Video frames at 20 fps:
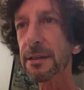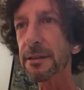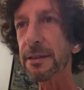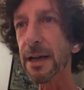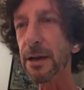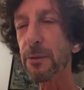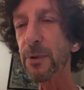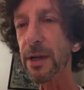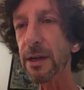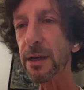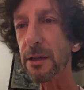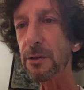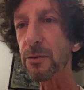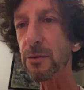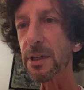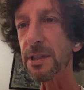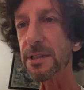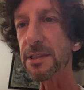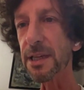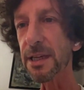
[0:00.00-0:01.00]
Then we got
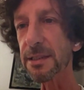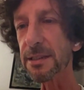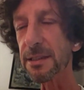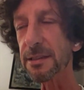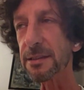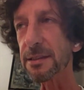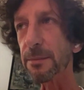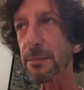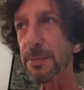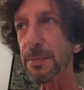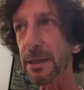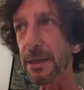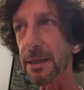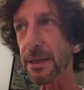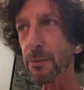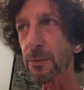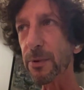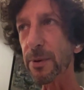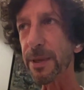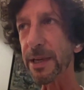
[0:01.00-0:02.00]
to our senses and
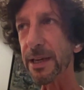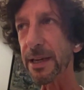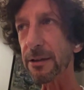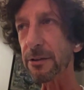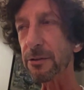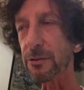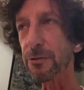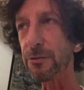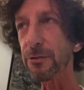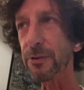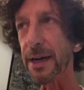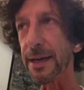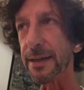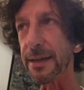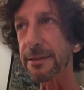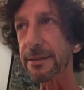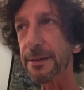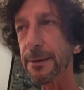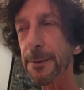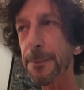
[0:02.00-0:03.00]
we began to
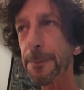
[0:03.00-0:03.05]
fight.